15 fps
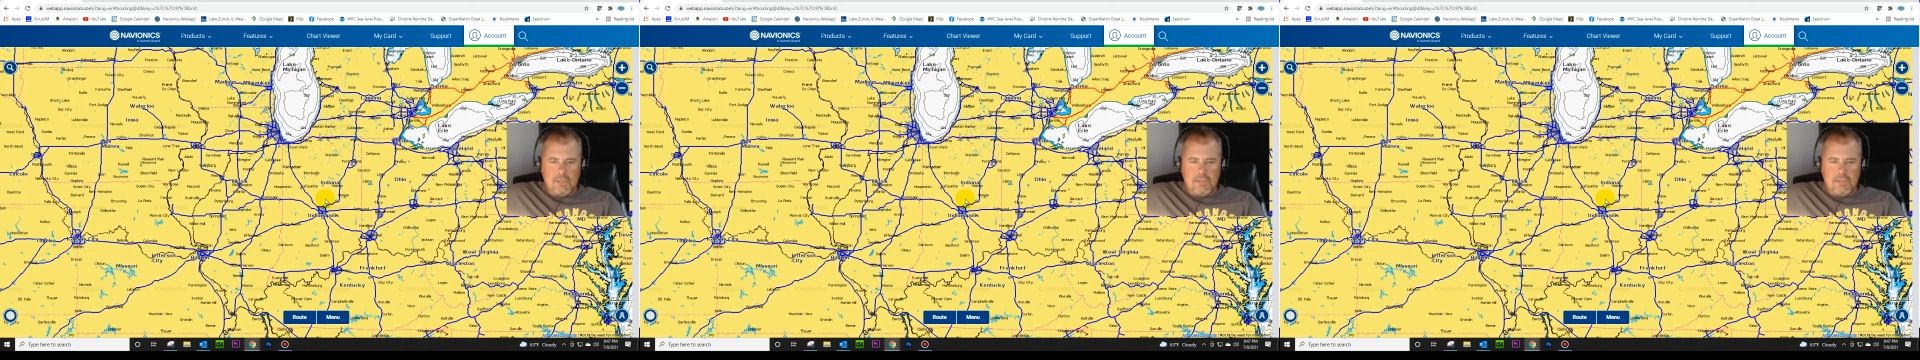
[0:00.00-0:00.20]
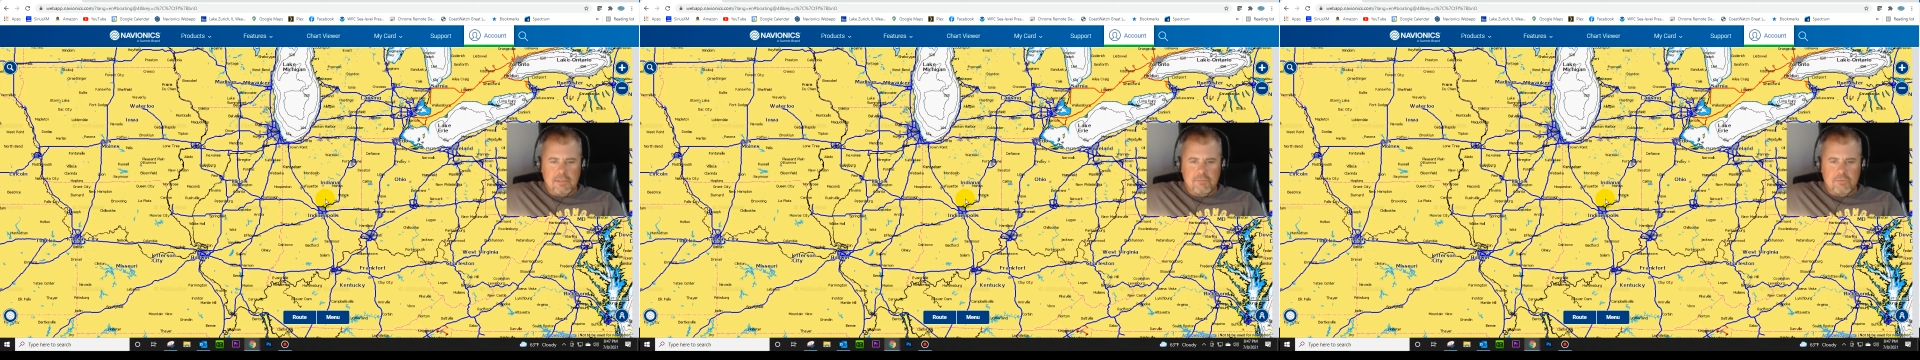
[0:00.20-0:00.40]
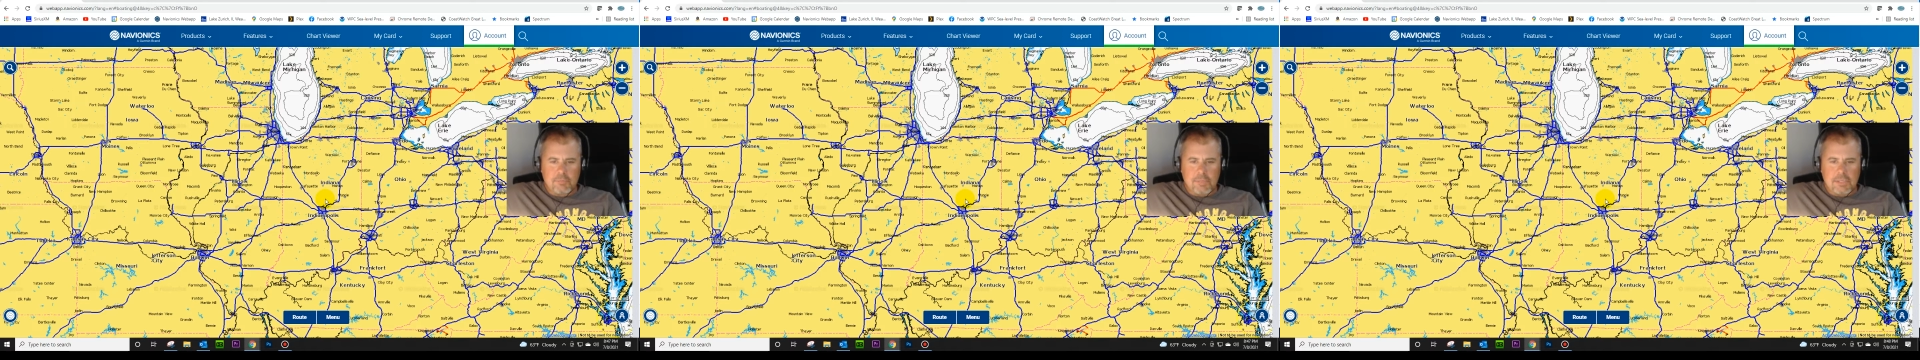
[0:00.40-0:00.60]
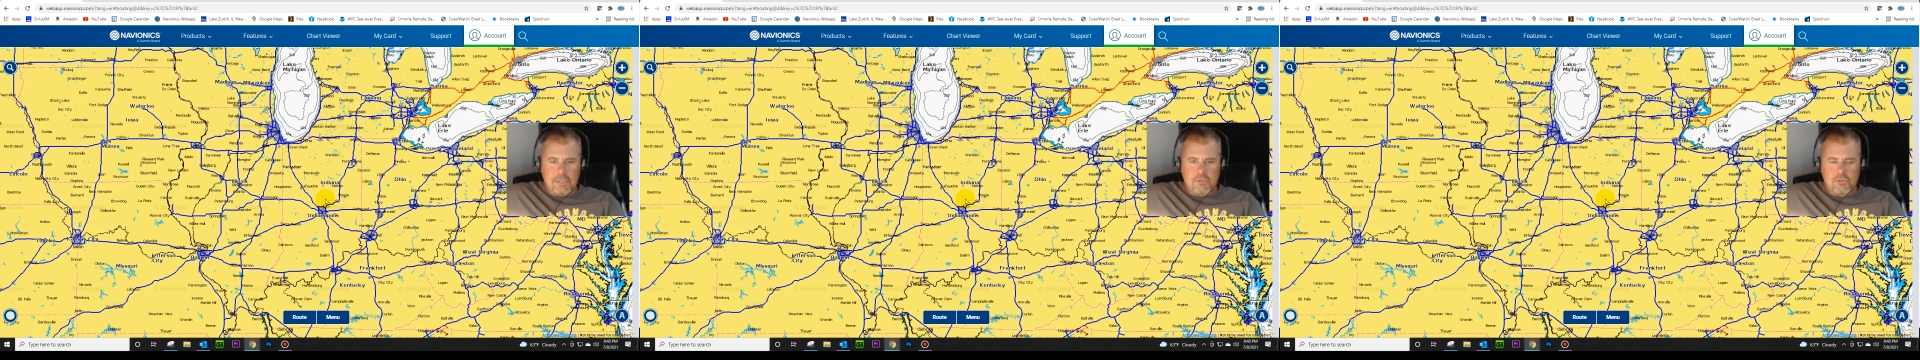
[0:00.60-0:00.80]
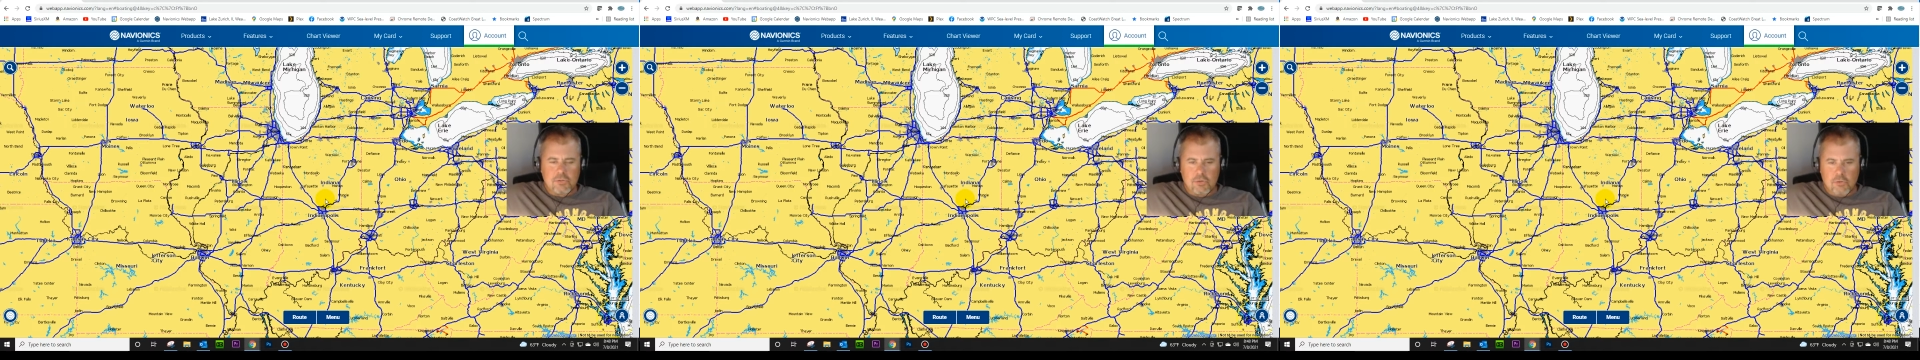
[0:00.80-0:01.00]

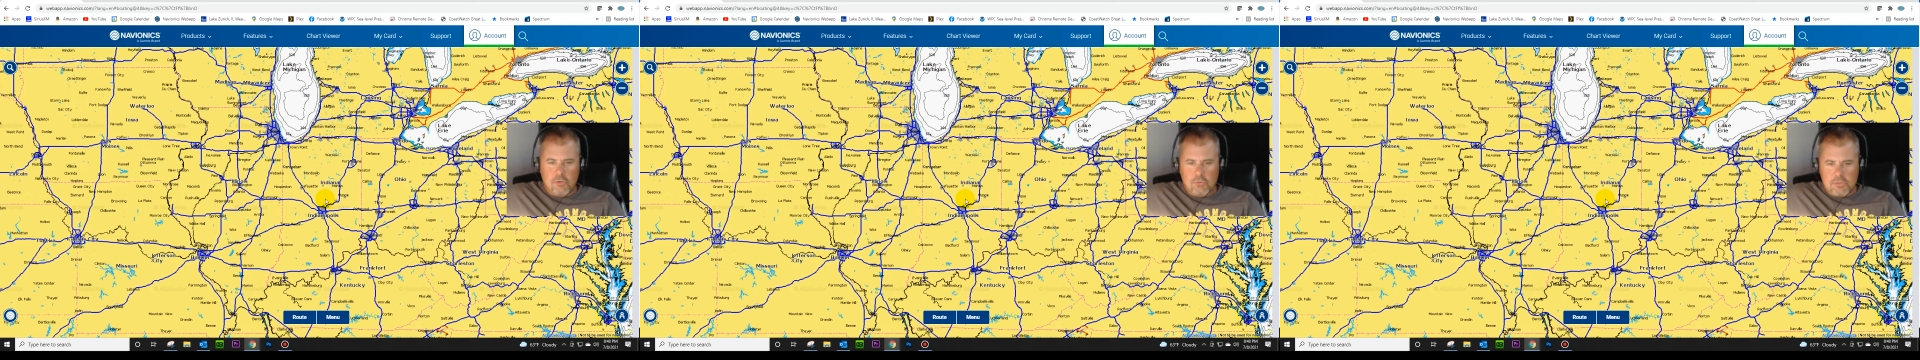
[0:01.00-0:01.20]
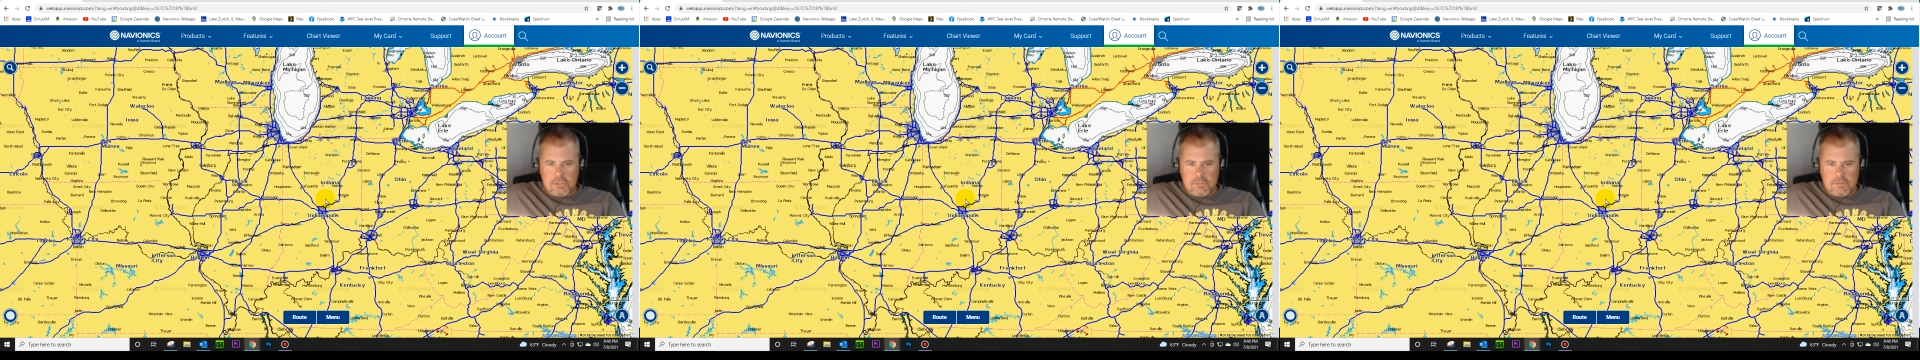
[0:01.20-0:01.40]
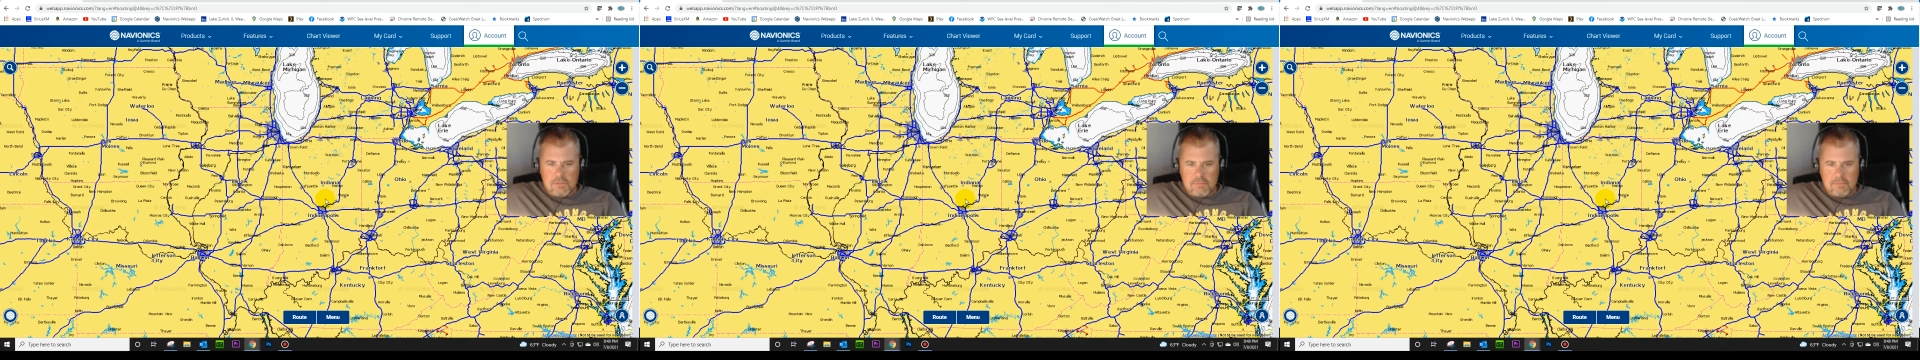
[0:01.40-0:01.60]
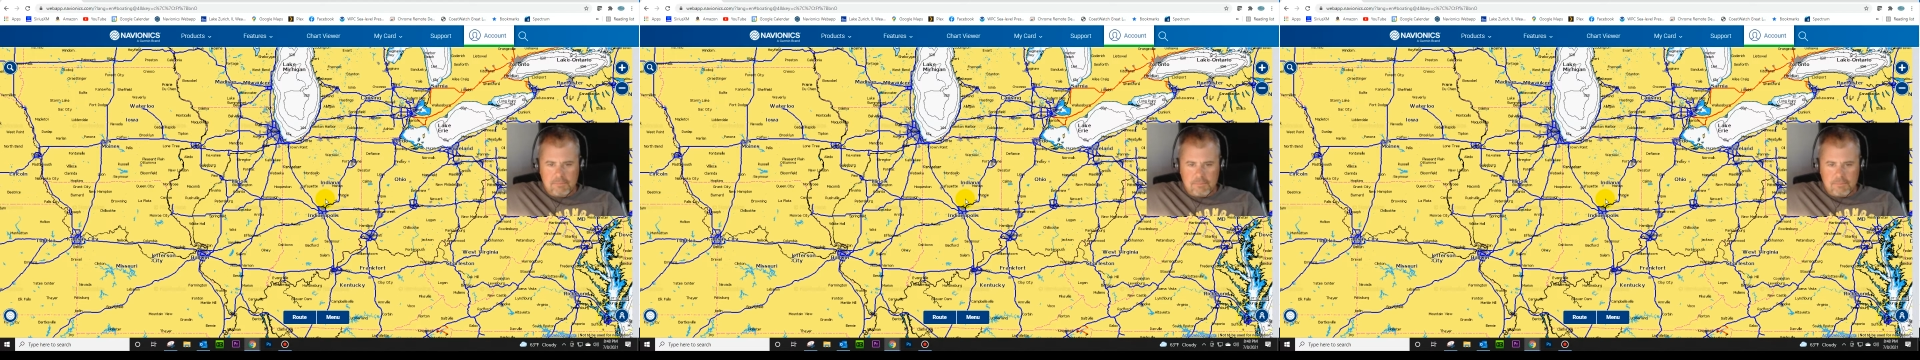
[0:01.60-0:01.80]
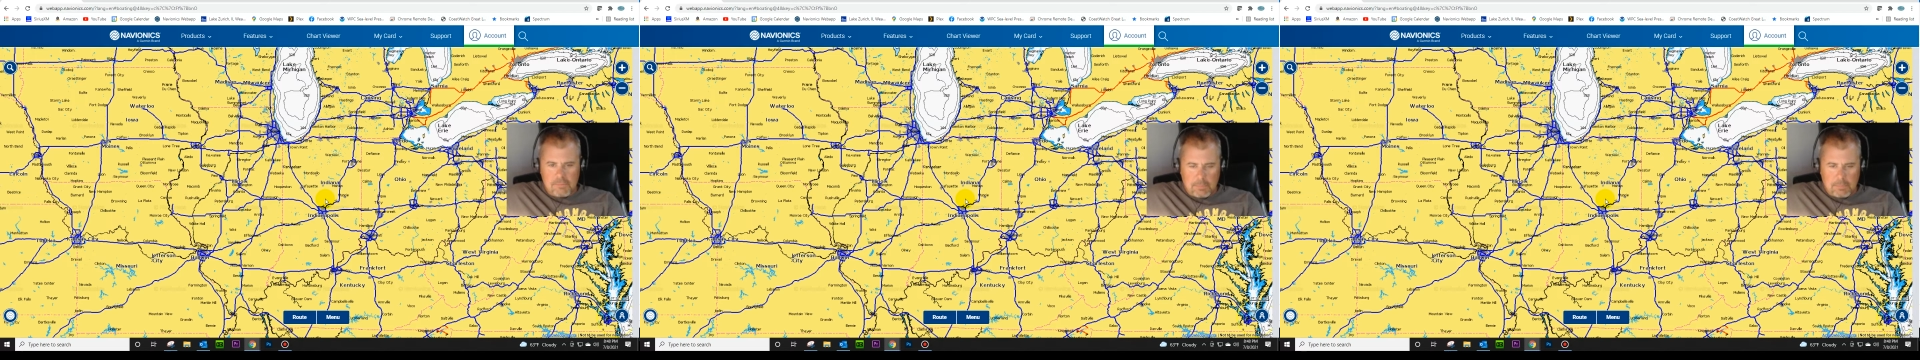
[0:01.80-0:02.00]
information or notions
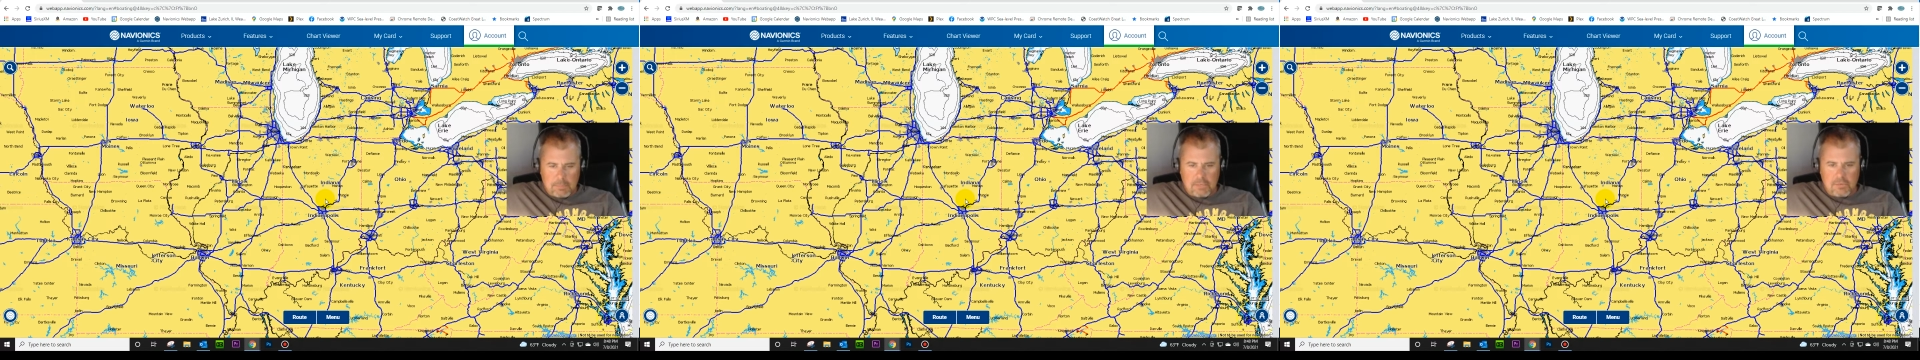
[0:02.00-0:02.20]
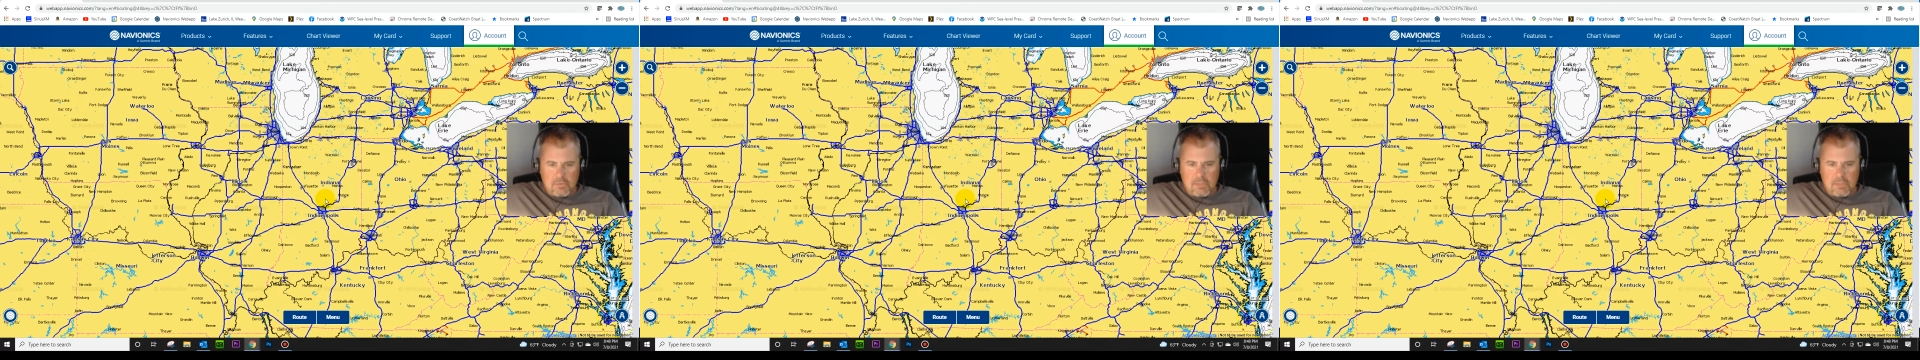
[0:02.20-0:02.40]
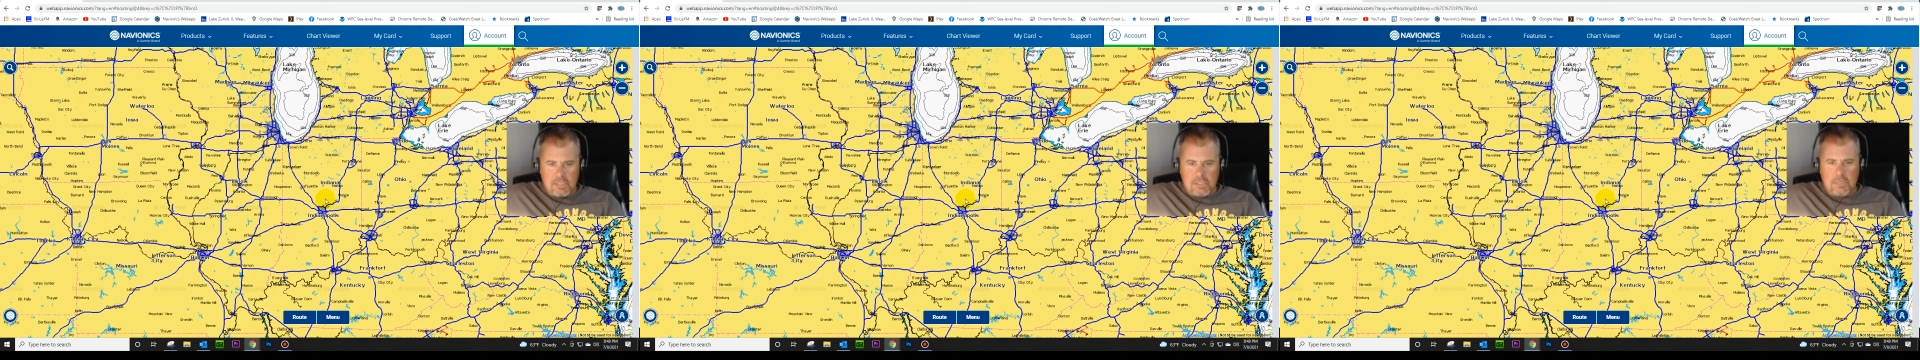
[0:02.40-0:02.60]
about the lake.